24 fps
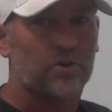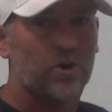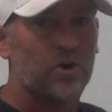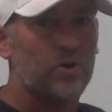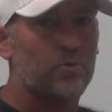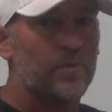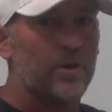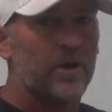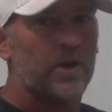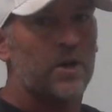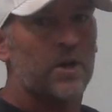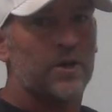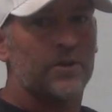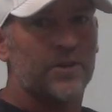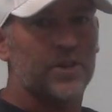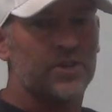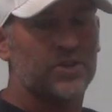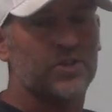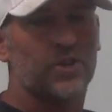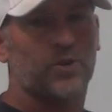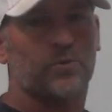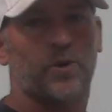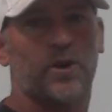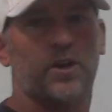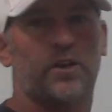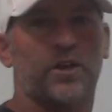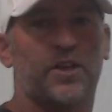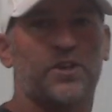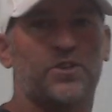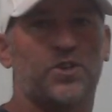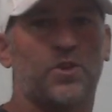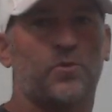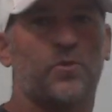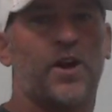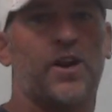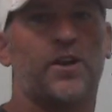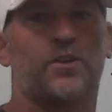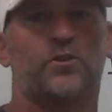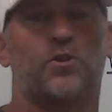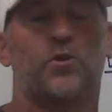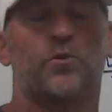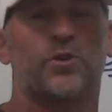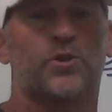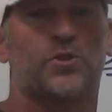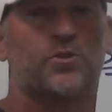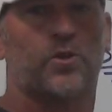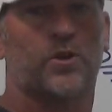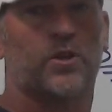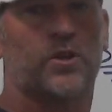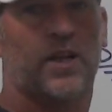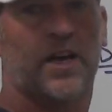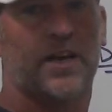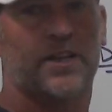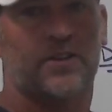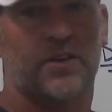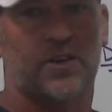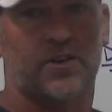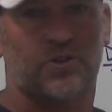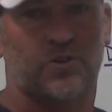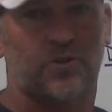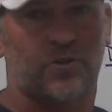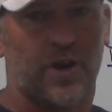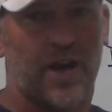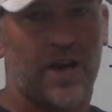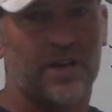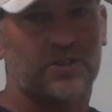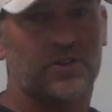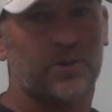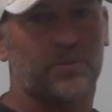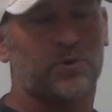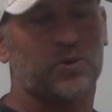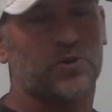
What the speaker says: group, this is a real easy way to do a drill like this, create some